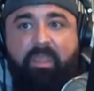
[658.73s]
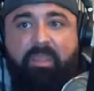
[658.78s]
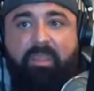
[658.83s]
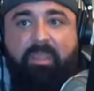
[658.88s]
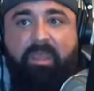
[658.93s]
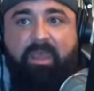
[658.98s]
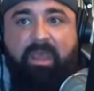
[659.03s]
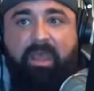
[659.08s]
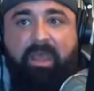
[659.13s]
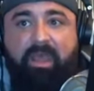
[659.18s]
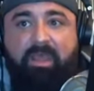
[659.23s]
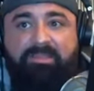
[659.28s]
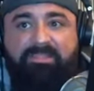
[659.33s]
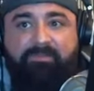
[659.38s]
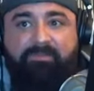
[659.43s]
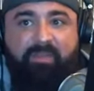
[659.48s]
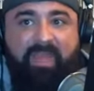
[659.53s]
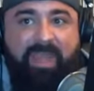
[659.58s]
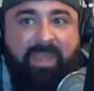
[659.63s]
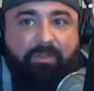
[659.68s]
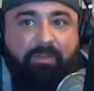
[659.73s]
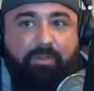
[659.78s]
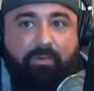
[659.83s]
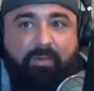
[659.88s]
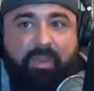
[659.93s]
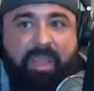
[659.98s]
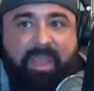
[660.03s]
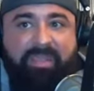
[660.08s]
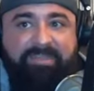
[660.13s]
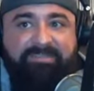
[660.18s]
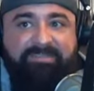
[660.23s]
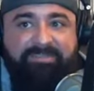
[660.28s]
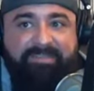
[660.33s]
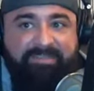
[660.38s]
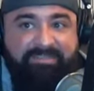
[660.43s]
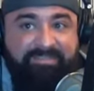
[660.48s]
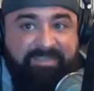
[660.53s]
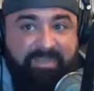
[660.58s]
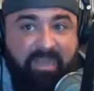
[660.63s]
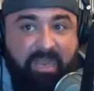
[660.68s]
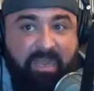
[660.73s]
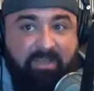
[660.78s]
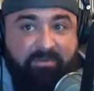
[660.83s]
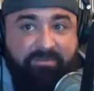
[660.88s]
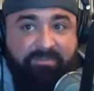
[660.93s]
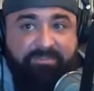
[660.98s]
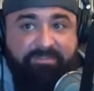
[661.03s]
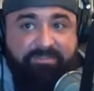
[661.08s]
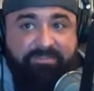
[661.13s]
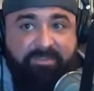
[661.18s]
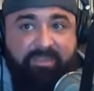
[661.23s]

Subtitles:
It's valued at $60.